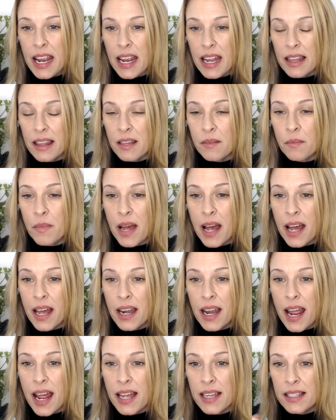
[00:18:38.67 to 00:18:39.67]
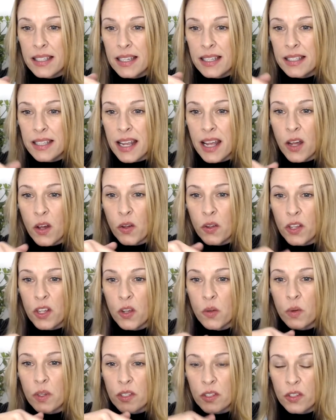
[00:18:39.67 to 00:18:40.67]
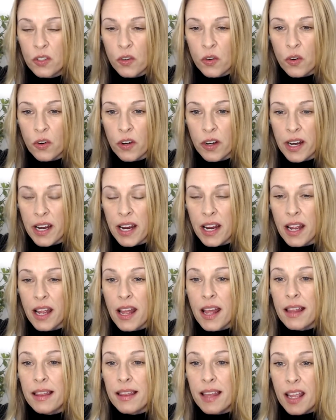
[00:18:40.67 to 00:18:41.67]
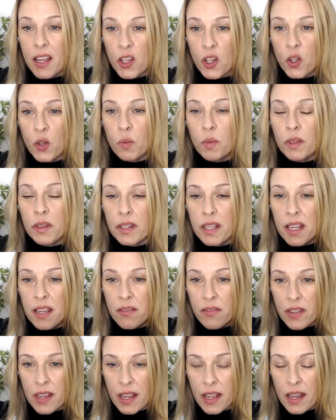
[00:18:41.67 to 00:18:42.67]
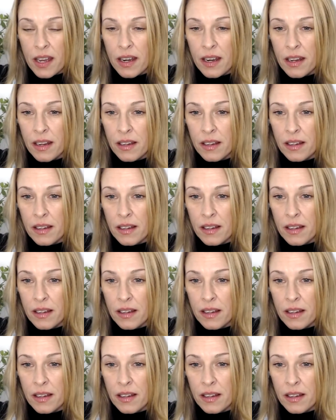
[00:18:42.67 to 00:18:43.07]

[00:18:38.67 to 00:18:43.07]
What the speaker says: the mind has to tell you a story that you believe in